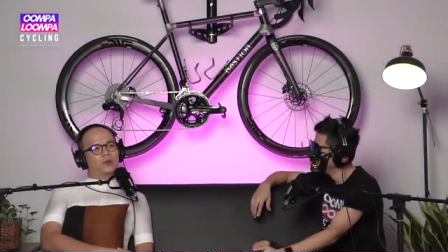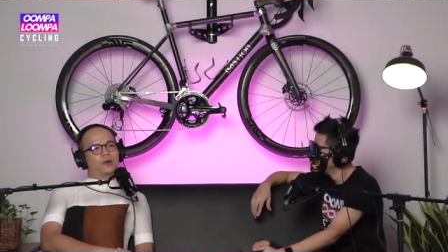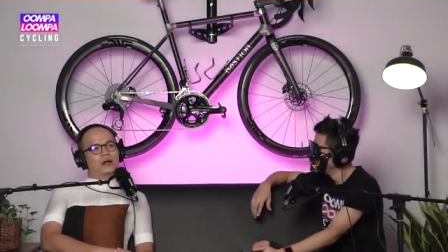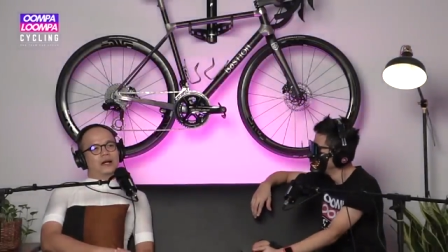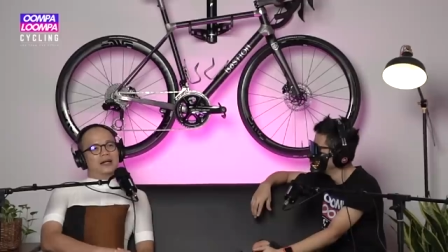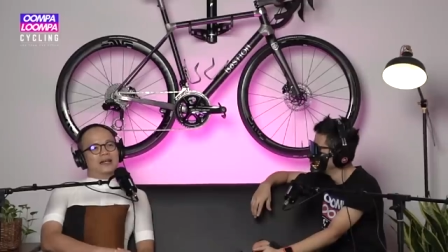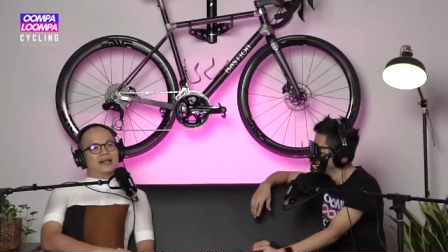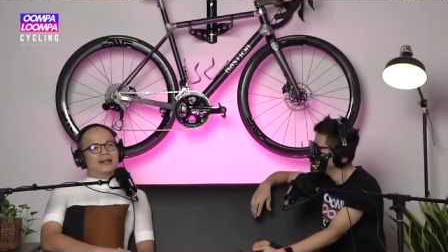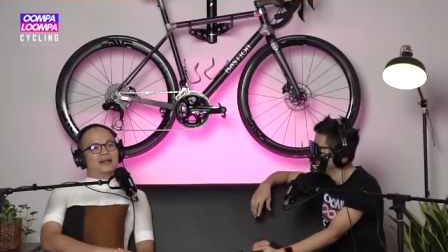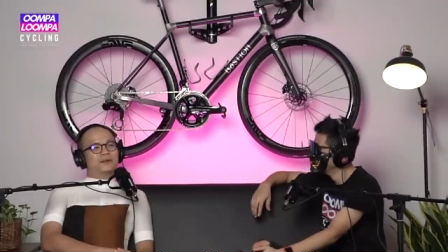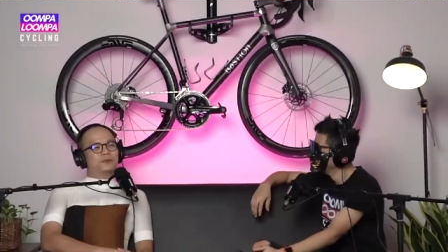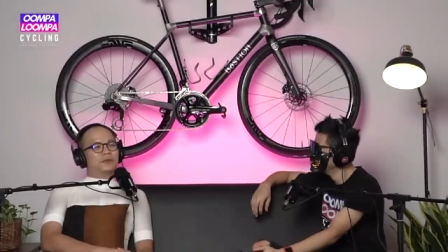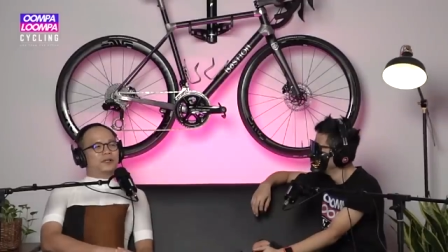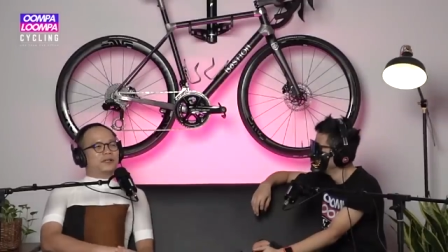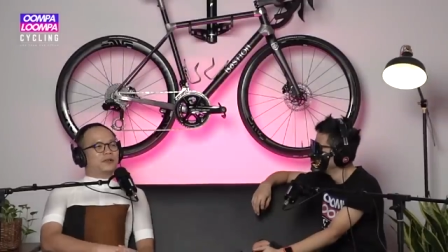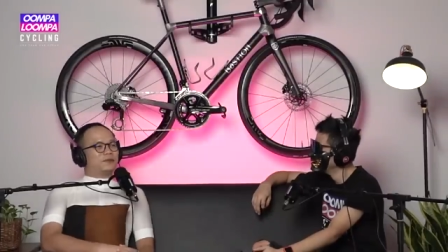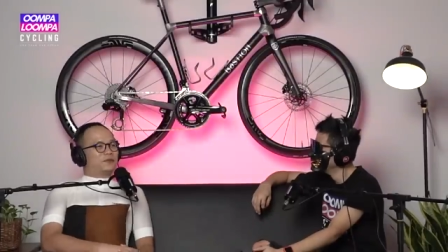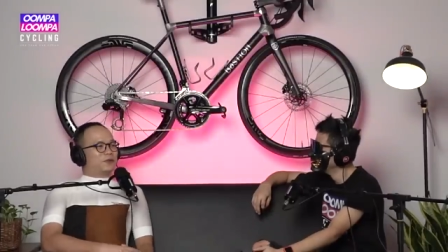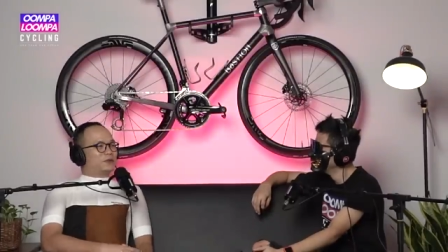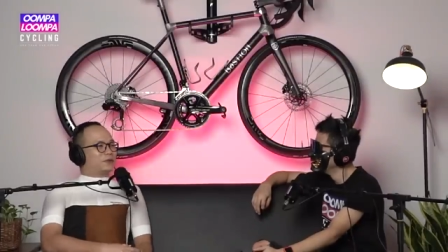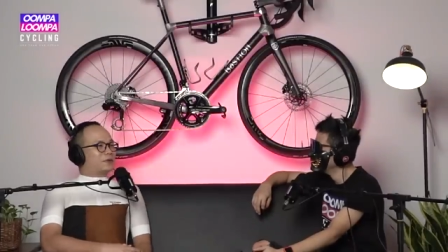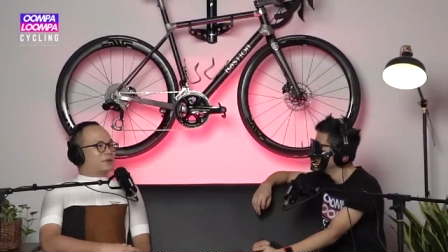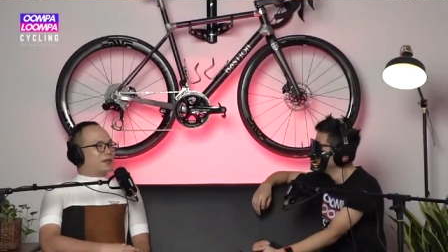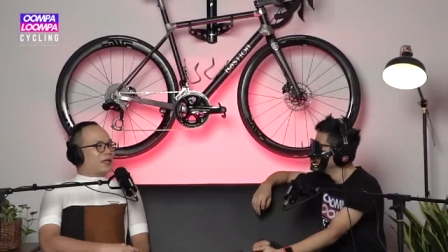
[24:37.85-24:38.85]
what, what
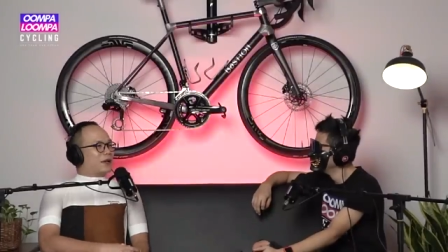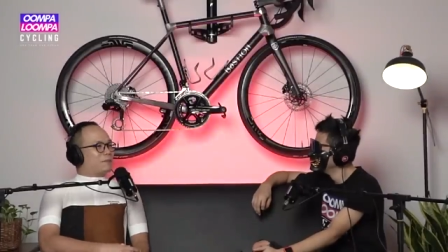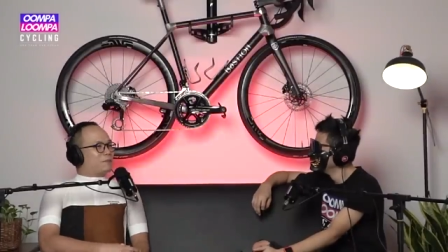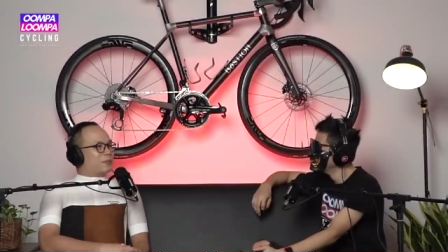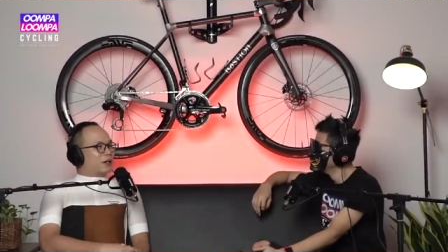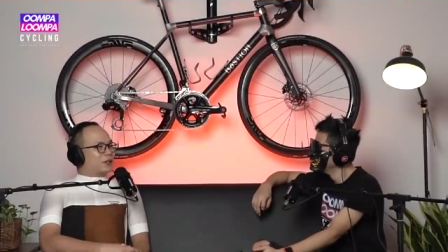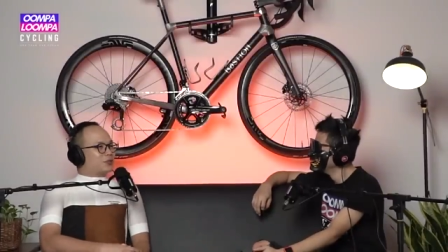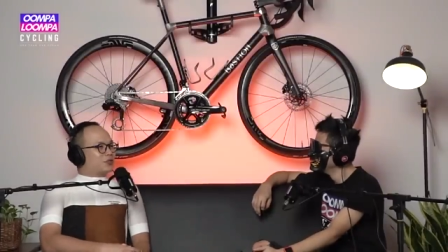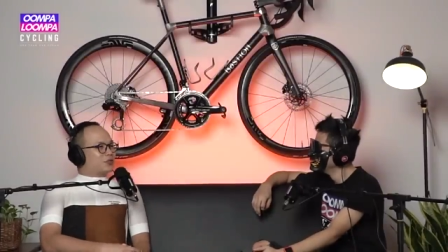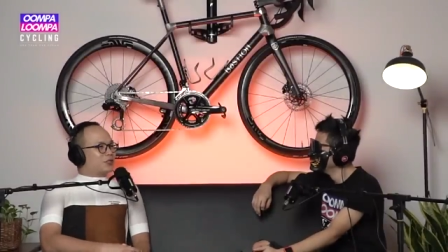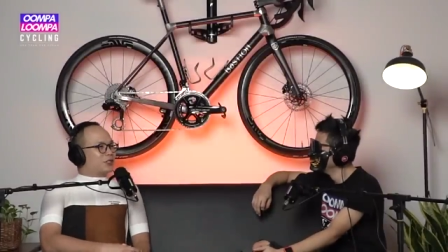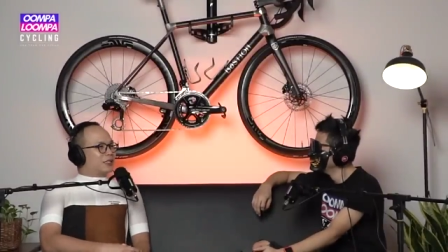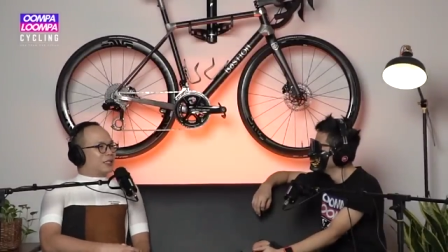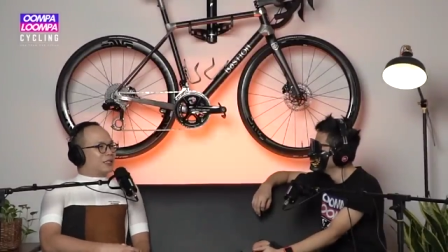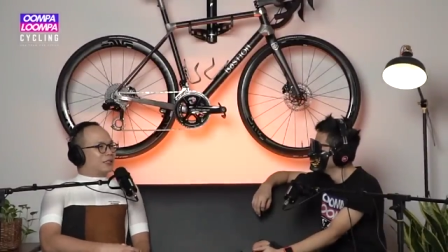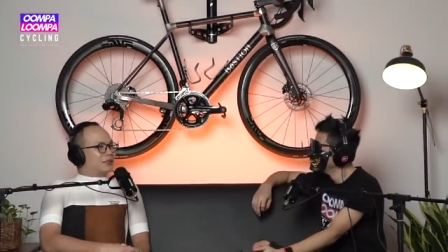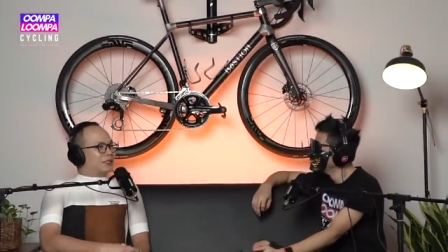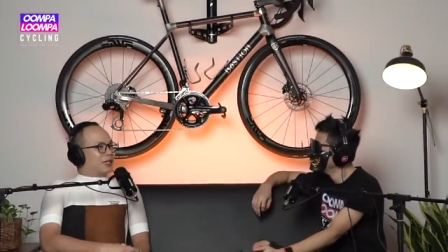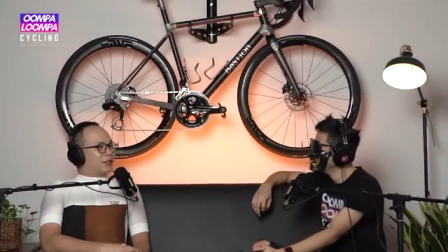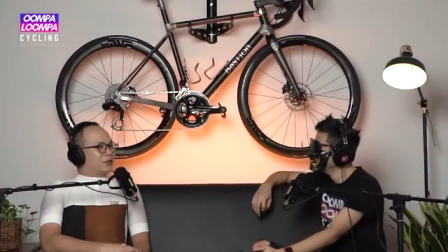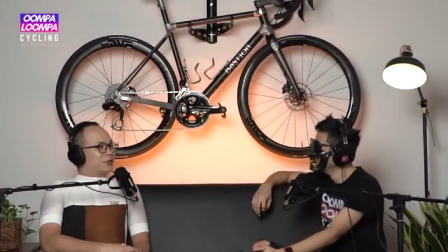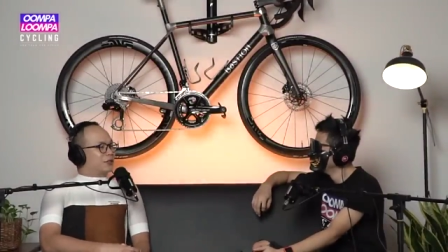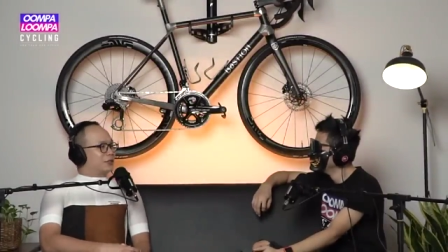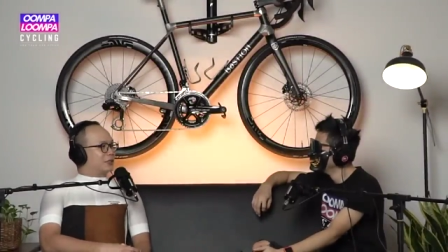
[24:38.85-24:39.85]
if you get puncture then
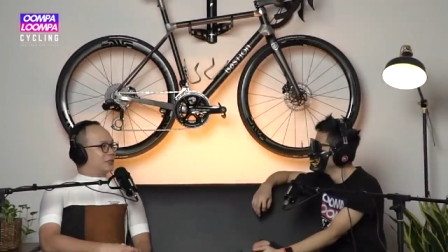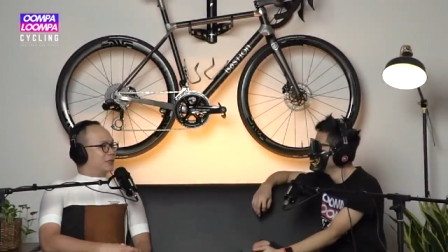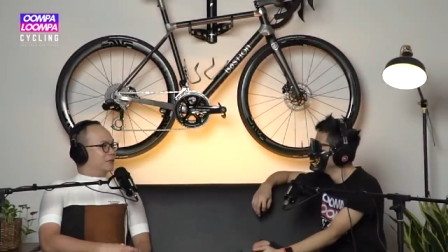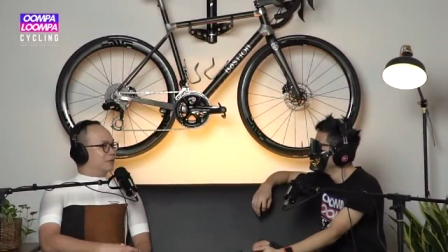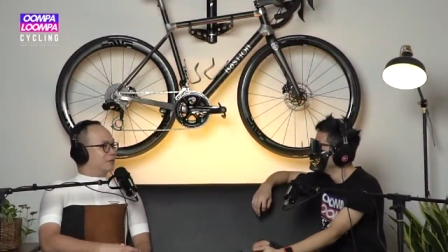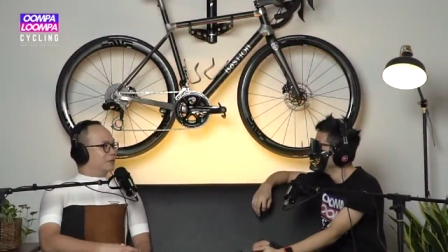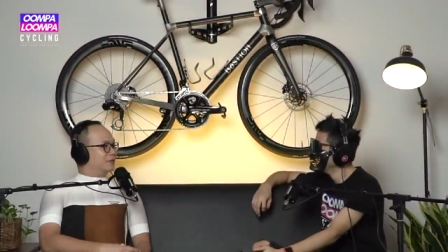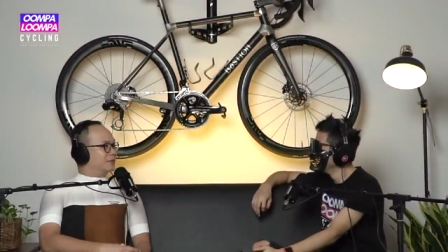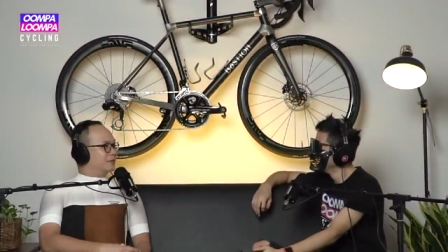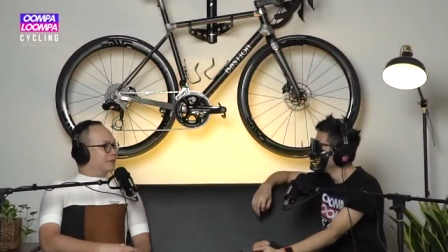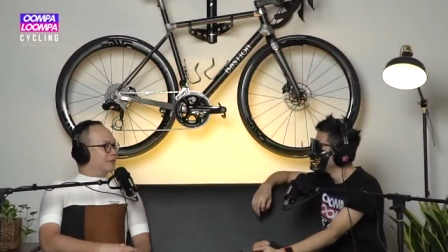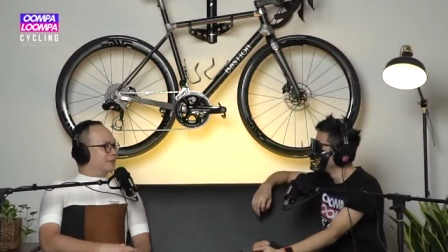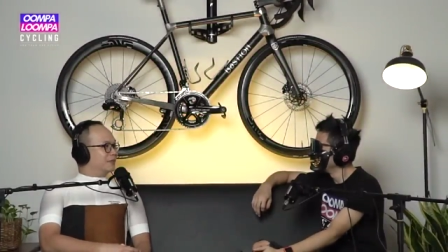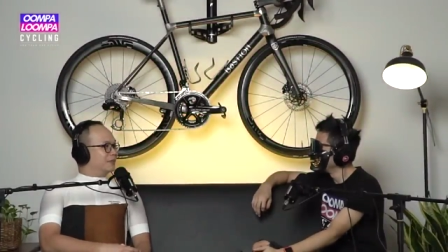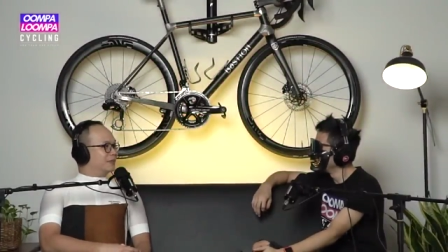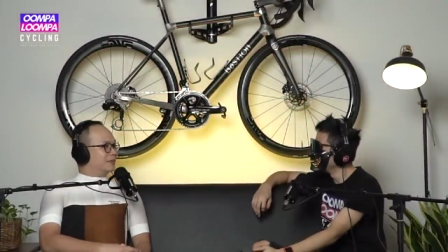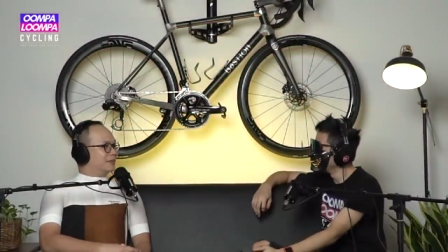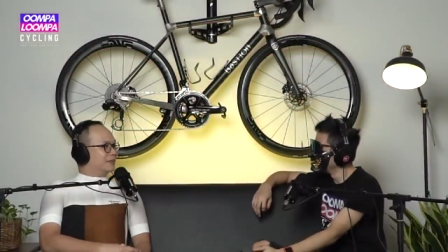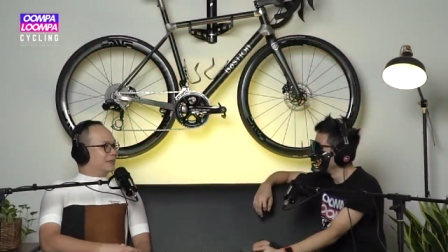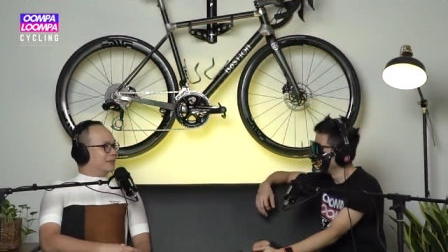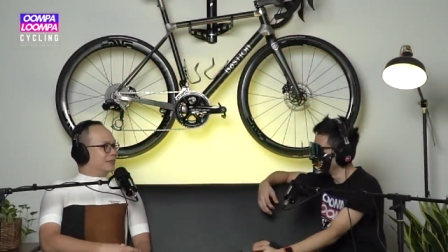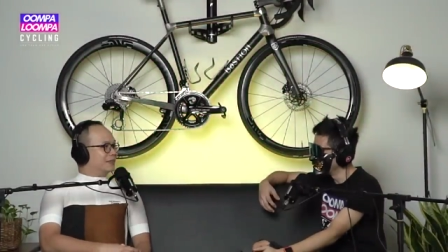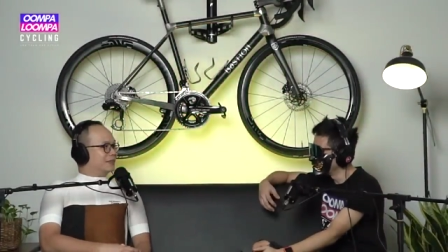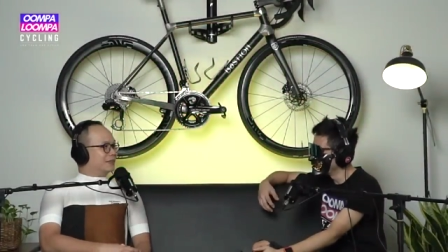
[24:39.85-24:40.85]
cannot seal?
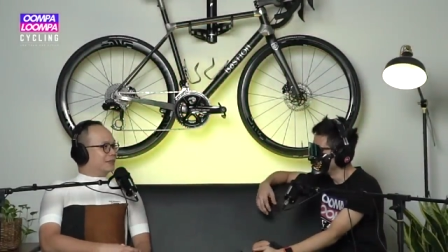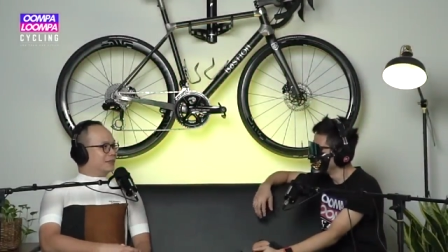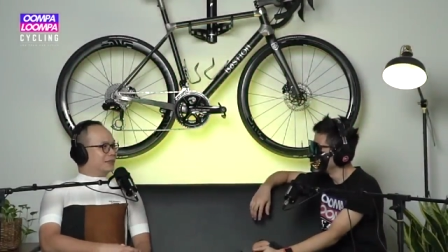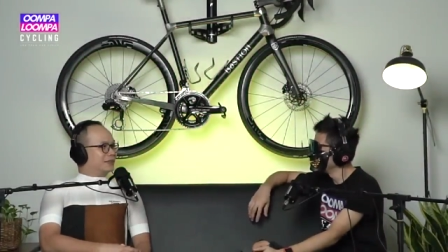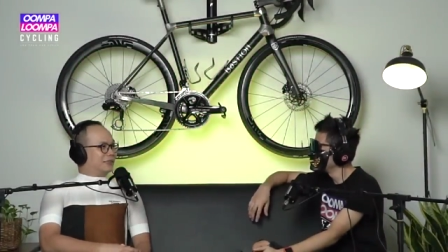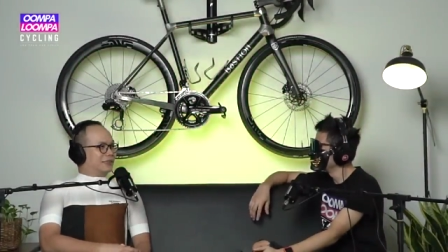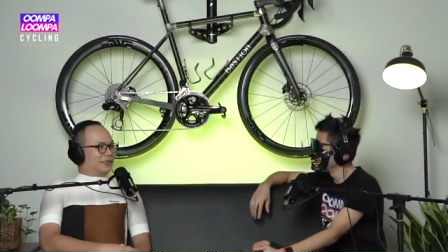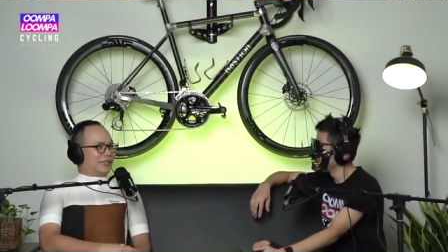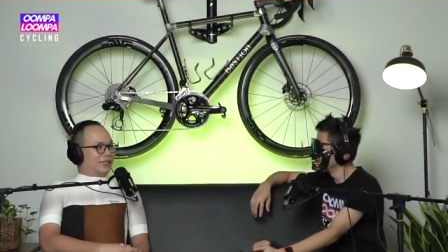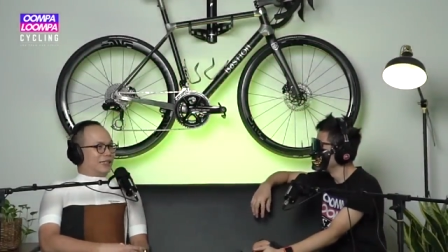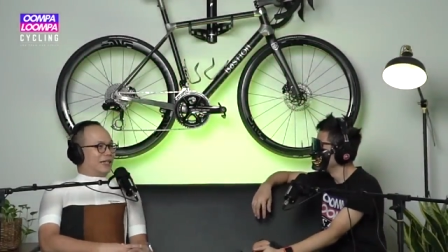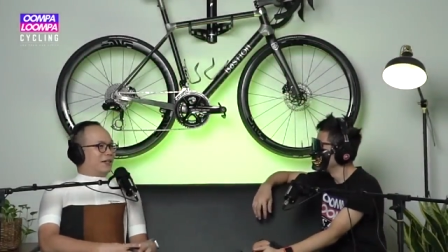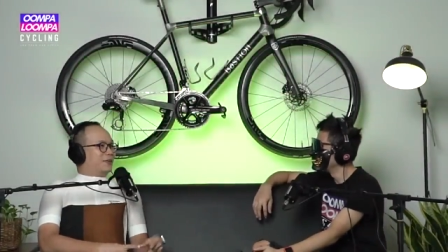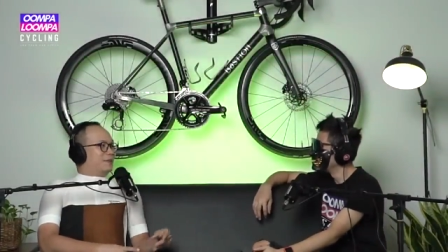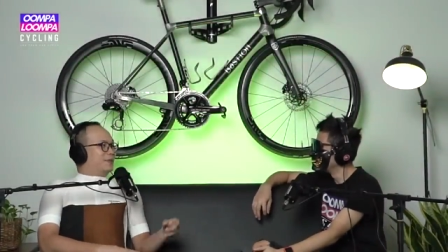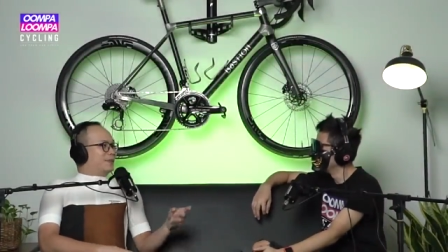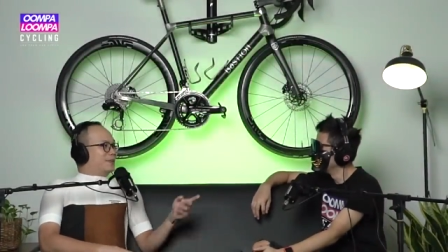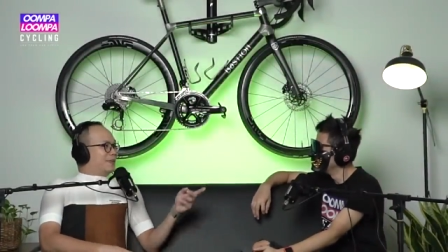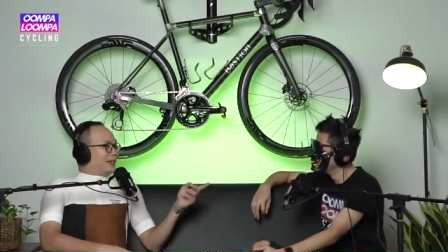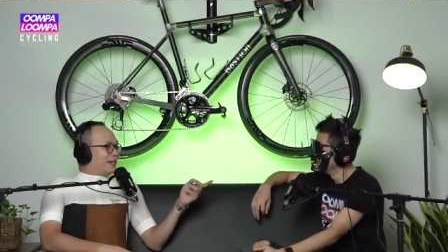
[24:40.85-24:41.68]
Oh, that one different story. Then I'm